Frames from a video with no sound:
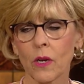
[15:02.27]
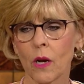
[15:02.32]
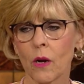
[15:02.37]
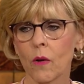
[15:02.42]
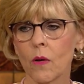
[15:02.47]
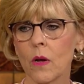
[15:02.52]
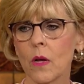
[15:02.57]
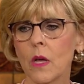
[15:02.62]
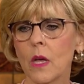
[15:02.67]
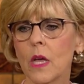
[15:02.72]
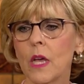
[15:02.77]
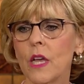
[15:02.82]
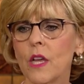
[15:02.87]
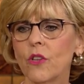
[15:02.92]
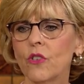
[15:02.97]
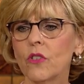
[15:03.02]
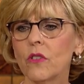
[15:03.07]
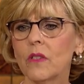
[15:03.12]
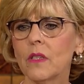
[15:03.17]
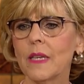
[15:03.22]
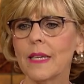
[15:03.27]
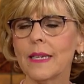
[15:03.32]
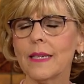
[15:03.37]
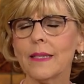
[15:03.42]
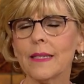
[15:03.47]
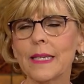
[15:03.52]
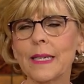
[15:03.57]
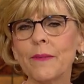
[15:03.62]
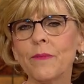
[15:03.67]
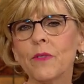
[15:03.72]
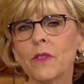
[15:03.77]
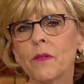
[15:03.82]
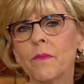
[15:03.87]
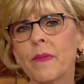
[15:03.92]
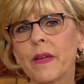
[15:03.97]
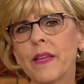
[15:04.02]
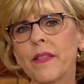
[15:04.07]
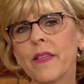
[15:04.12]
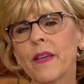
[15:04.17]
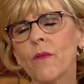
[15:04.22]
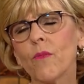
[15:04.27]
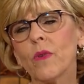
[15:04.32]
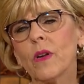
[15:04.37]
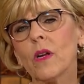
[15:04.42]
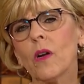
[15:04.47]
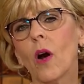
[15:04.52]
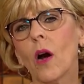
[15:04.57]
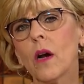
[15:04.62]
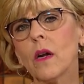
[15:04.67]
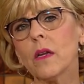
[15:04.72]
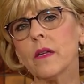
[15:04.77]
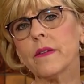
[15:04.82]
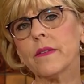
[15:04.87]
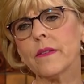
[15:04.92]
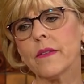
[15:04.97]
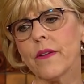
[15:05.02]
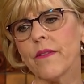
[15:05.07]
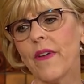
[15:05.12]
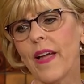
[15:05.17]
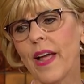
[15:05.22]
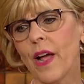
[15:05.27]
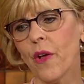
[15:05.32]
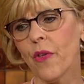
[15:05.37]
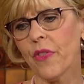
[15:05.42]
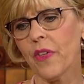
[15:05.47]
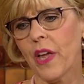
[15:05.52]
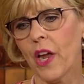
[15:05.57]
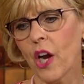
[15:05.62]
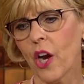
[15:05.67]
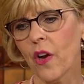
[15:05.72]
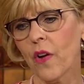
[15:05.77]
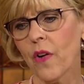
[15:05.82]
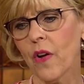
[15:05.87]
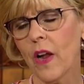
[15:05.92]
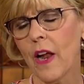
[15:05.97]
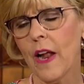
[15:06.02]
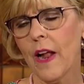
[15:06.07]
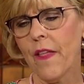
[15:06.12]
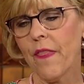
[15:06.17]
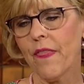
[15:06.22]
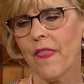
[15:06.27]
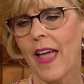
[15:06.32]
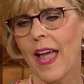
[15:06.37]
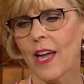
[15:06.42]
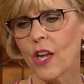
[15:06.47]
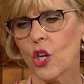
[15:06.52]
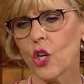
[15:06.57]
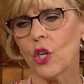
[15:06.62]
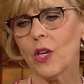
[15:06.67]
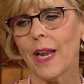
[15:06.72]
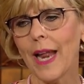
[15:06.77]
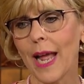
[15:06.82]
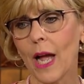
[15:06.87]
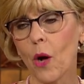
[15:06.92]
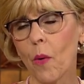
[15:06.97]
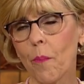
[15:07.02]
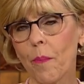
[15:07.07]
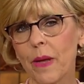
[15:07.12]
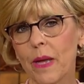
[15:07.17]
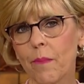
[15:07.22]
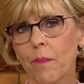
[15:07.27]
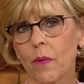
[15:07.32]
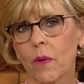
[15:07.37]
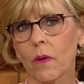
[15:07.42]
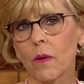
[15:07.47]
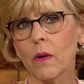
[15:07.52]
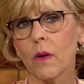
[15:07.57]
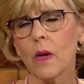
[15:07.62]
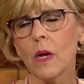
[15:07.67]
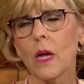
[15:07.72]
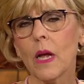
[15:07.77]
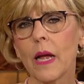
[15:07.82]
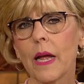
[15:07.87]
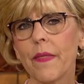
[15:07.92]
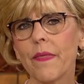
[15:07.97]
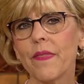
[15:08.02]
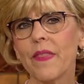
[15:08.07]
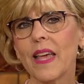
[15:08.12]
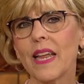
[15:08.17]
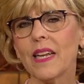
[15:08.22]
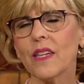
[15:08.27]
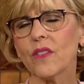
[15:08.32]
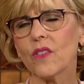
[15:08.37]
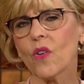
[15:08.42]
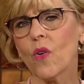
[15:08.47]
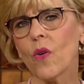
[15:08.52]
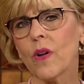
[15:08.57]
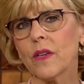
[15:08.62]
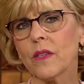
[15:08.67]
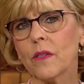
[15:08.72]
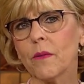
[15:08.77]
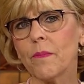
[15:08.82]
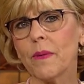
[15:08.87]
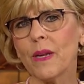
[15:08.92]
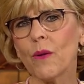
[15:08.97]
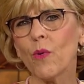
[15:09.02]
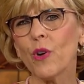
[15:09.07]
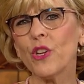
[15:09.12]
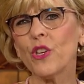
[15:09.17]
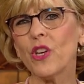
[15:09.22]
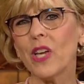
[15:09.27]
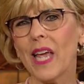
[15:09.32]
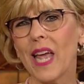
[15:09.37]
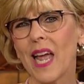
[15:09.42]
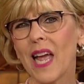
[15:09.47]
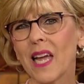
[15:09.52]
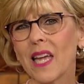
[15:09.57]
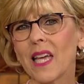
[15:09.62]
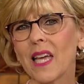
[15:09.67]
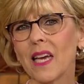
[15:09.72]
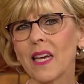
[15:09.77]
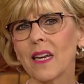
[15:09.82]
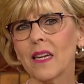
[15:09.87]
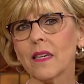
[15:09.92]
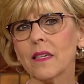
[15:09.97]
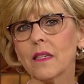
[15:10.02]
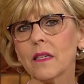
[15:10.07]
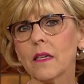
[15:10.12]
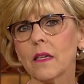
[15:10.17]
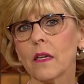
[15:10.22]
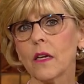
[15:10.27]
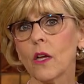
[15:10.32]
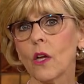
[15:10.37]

ago. She said, it seems to me that regardless of health care that could help people, that it's mm. going to be where you can't get it.